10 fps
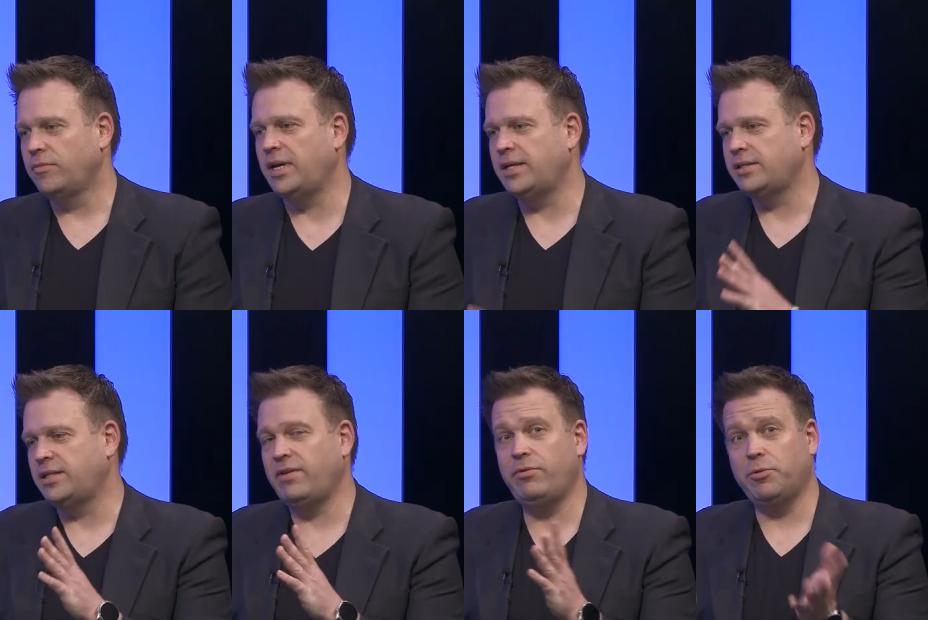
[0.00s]
Nice.
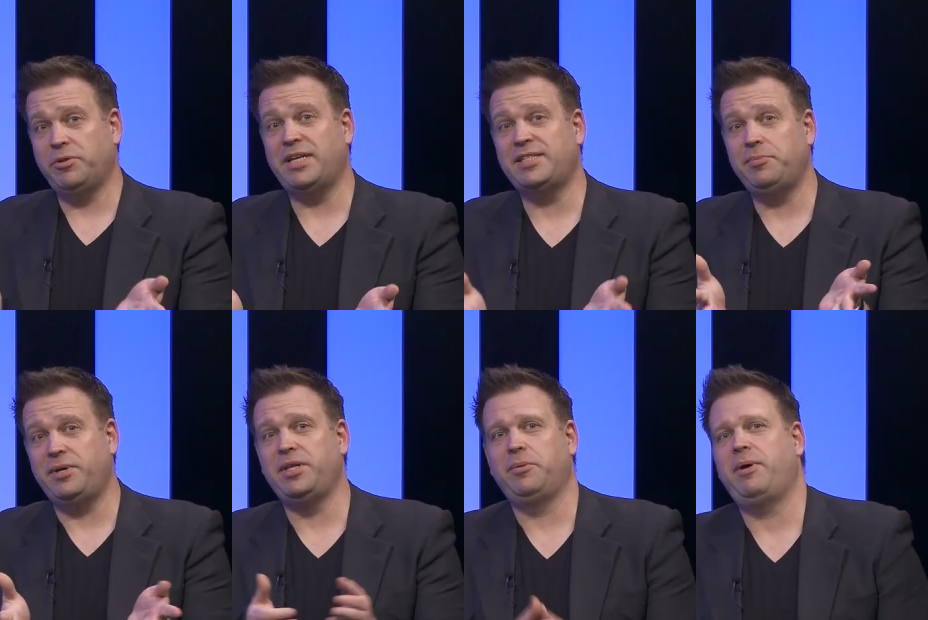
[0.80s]
And having worked with S A
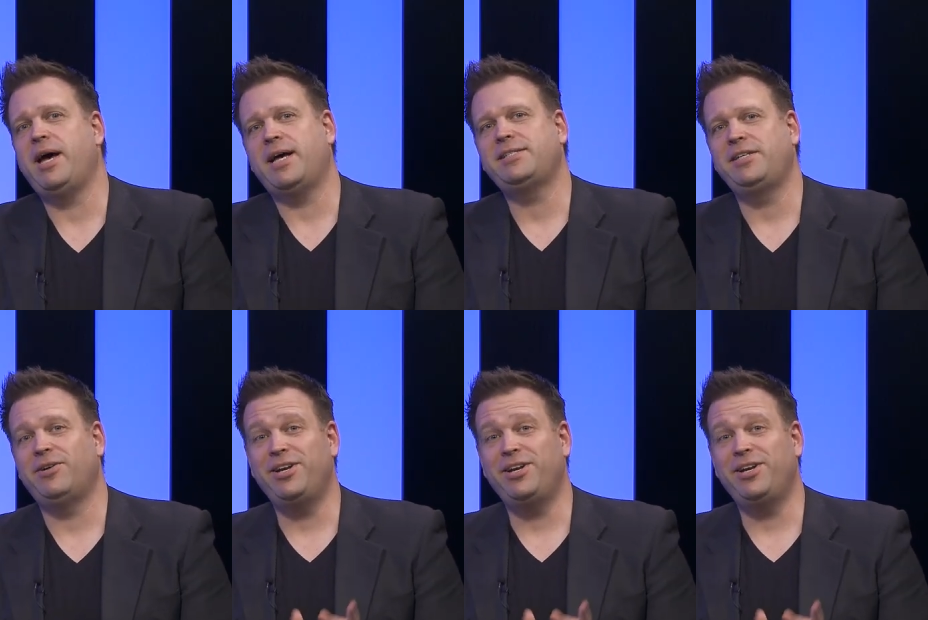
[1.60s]
P in the past, you know,